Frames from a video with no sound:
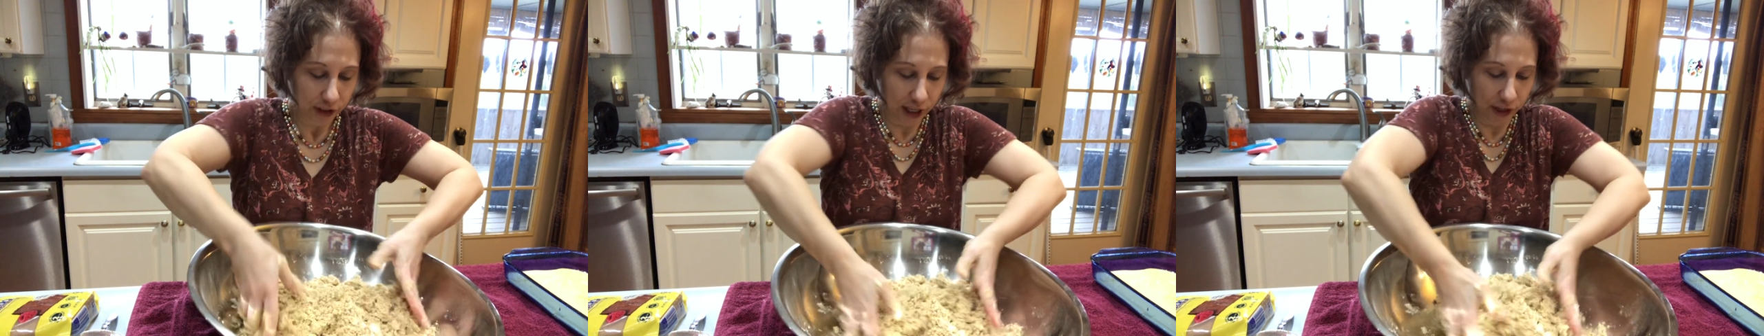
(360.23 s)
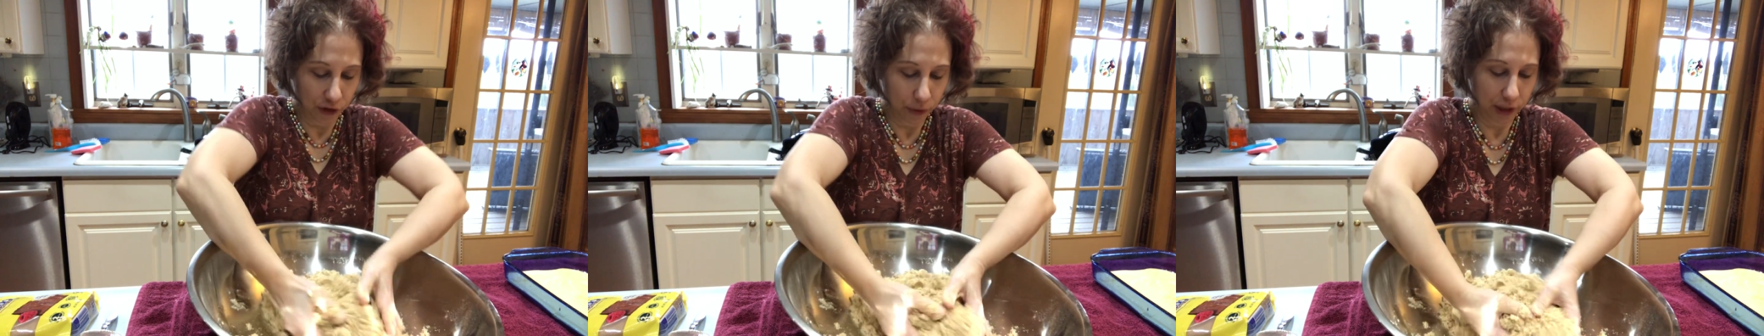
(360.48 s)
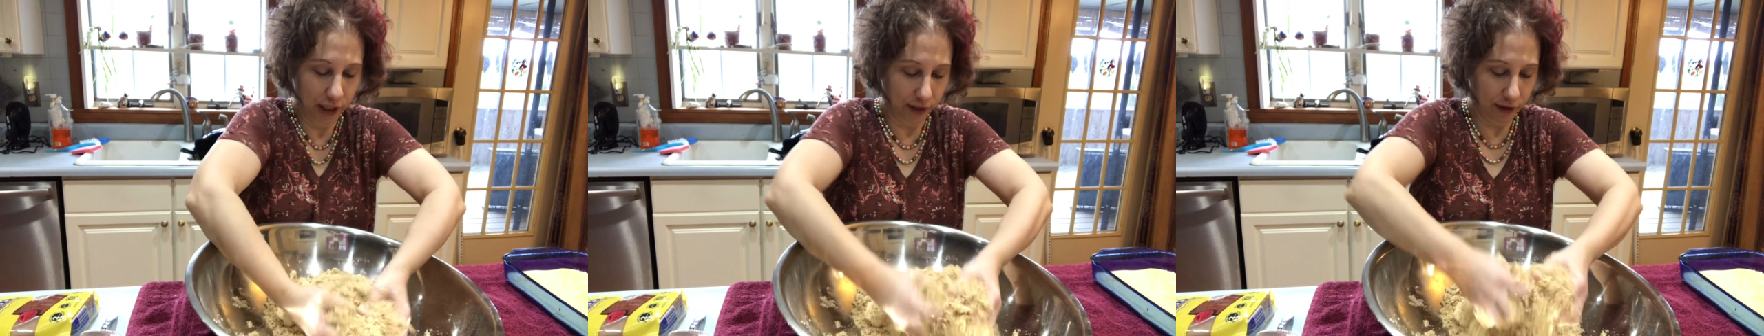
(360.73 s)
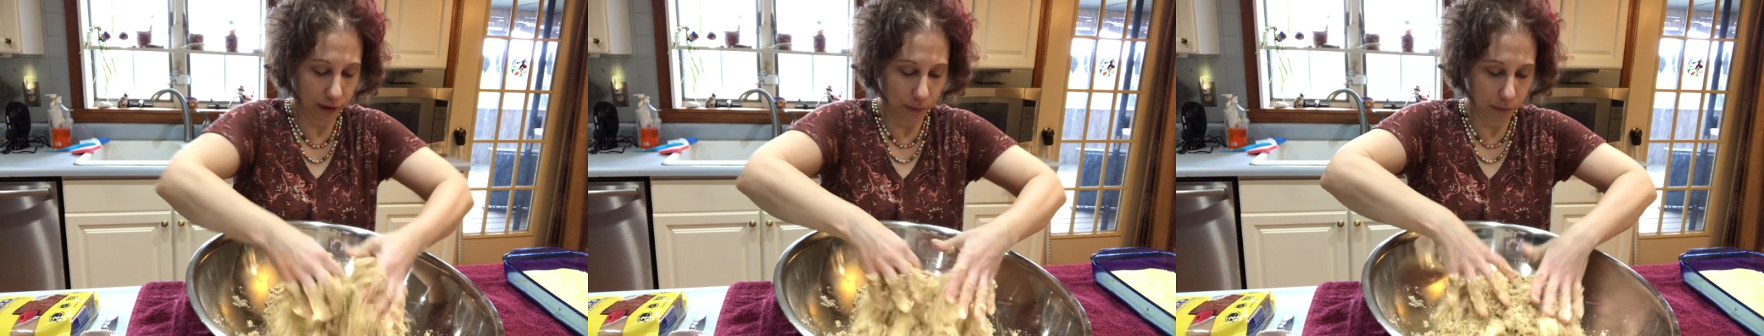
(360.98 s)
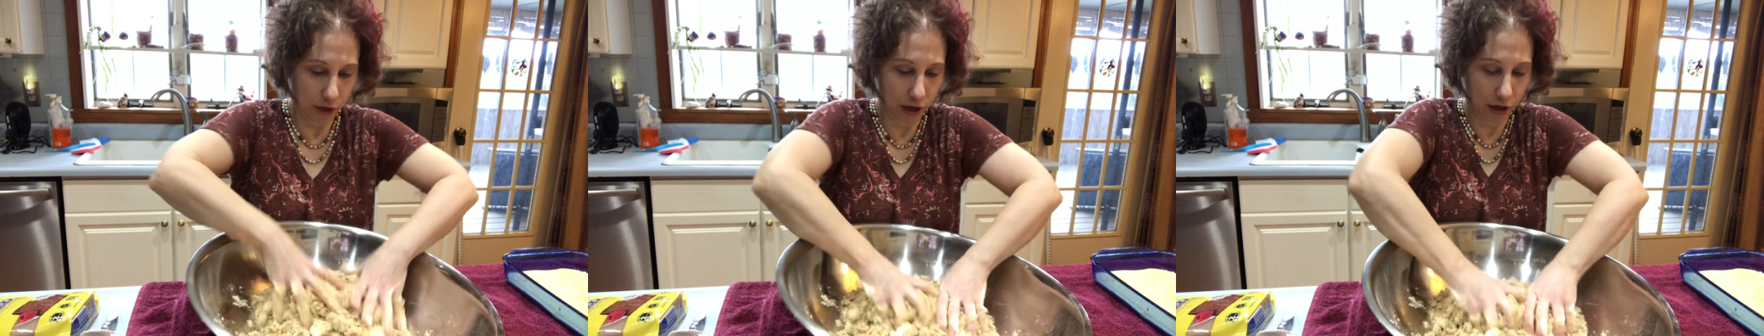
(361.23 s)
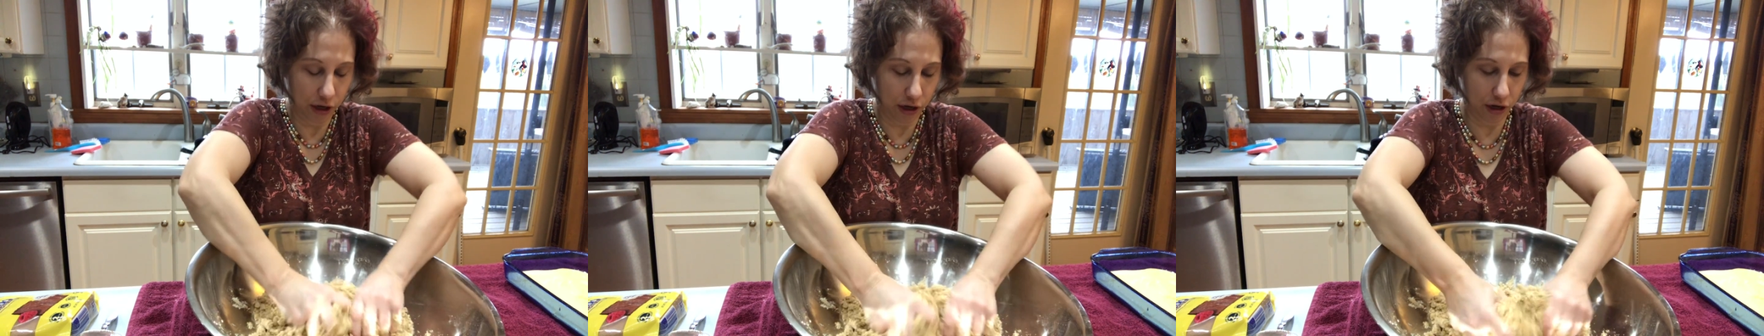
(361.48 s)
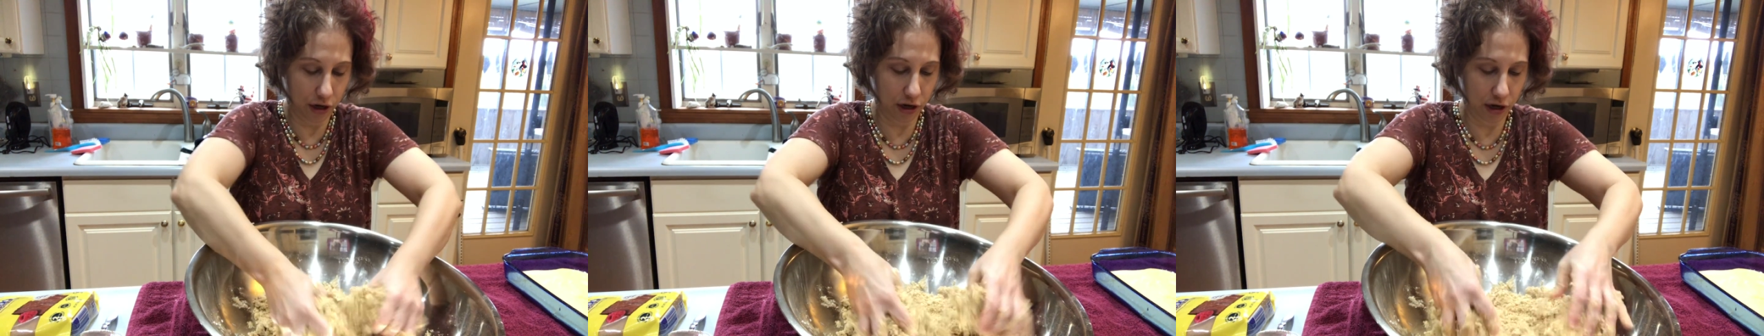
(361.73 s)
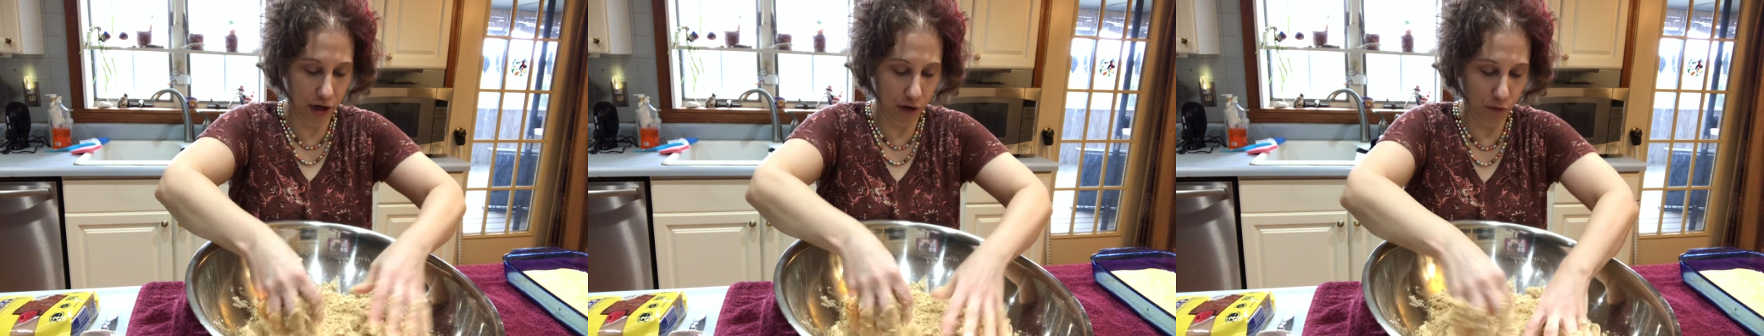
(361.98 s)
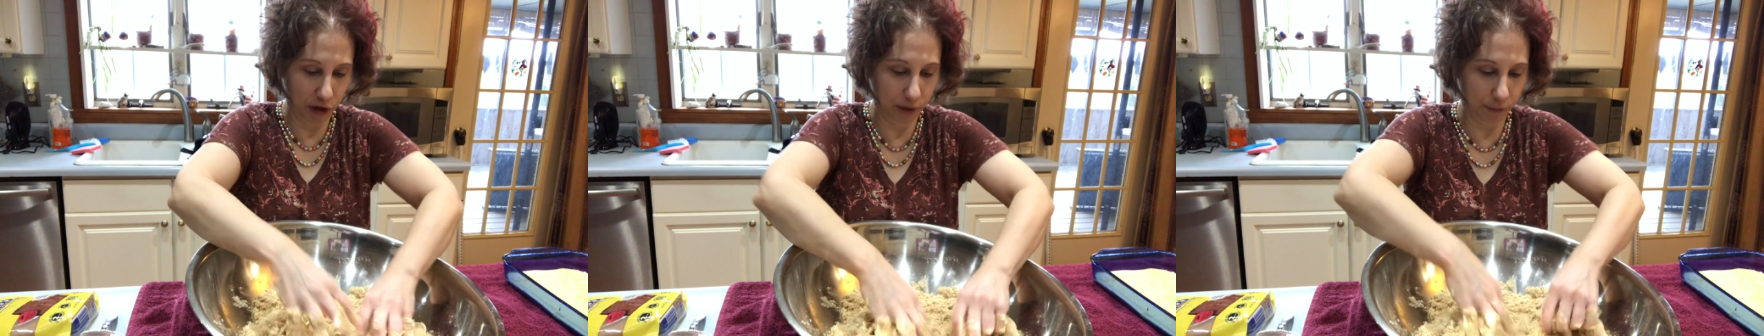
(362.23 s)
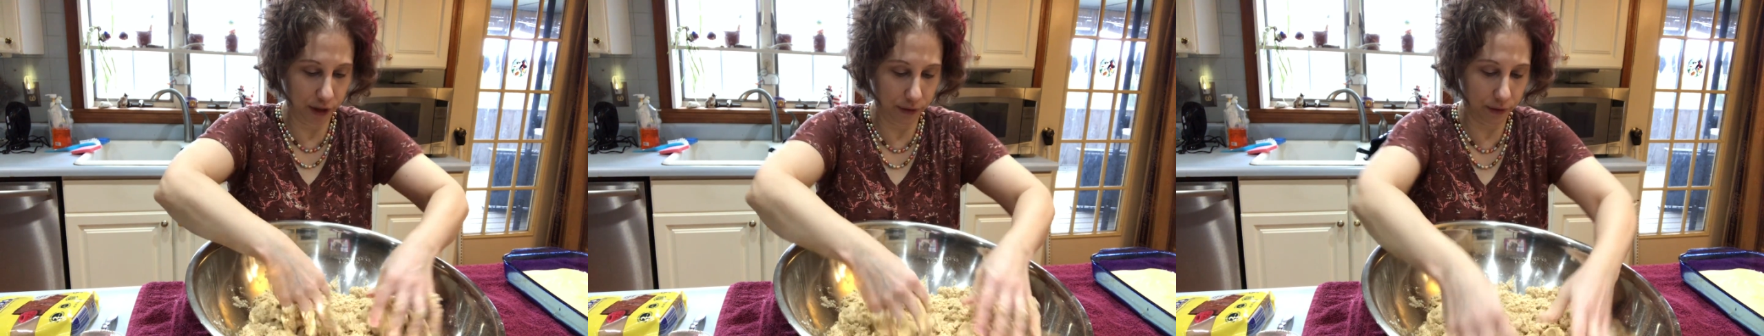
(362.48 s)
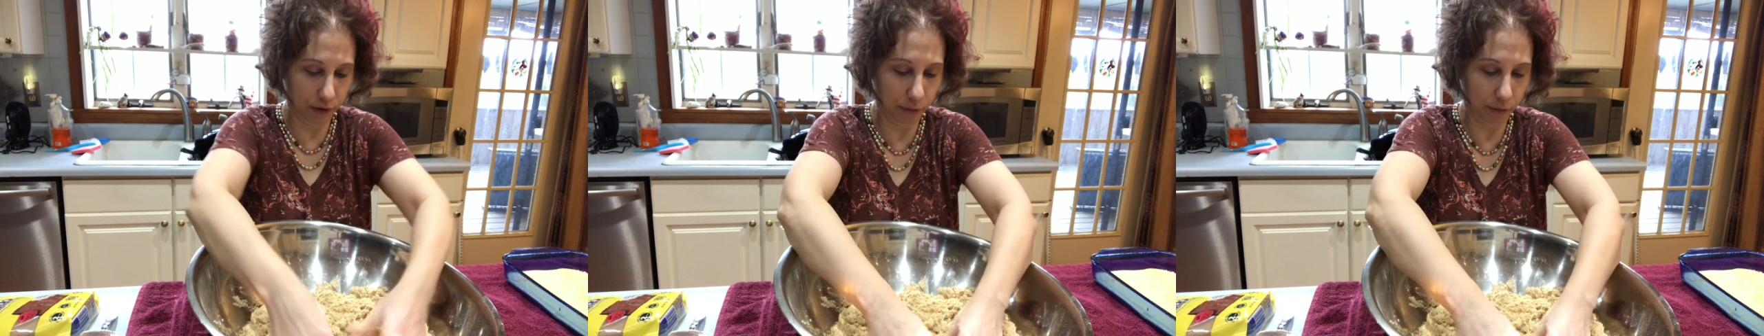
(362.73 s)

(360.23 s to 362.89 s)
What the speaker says: I just wanna get them, break up these little